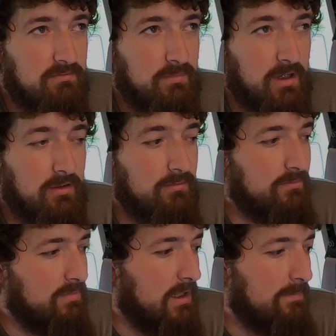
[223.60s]
my
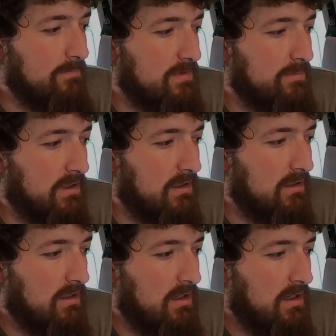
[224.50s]
own problems, but
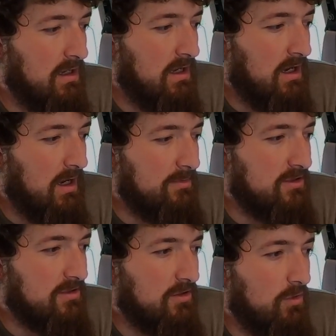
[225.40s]
I'm
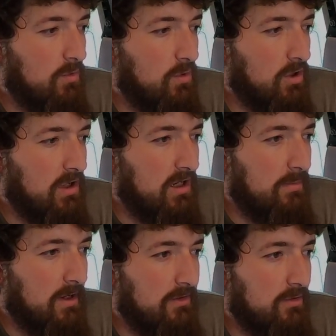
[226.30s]
just so worried
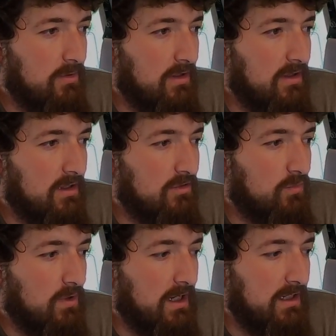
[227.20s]
about doing things
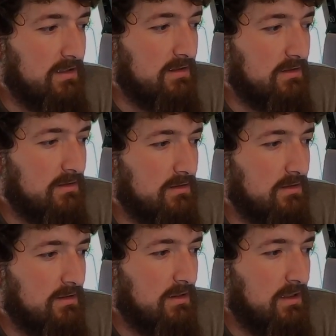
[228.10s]
right
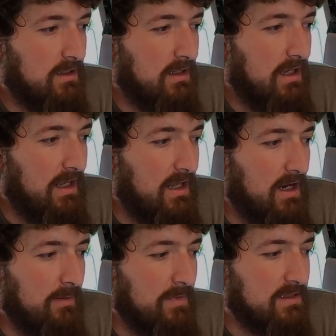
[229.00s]
and
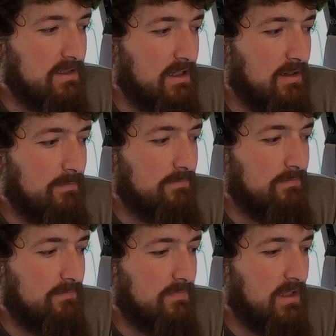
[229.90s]
not messing up
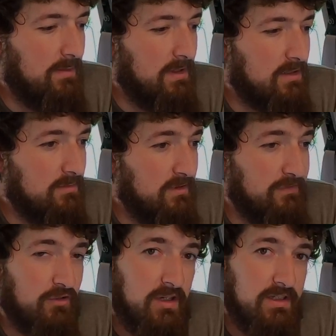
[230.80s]
that it makes me
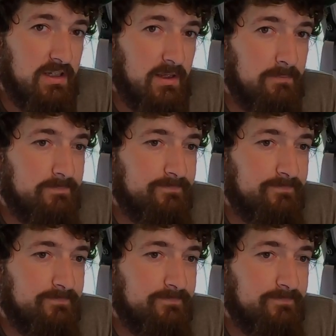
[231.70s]
freeze up.